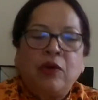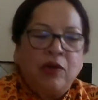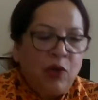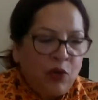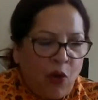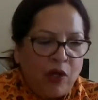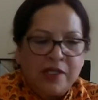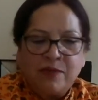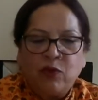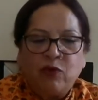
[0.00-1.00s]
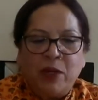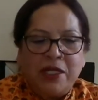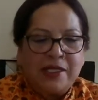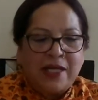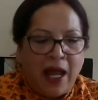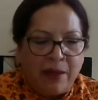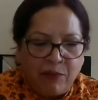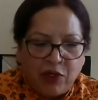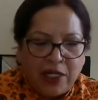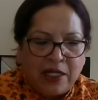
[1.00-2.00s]
neurons movement is
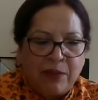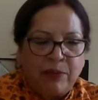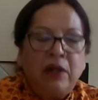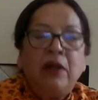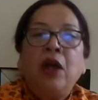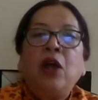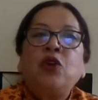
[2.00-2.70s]
unpredictable,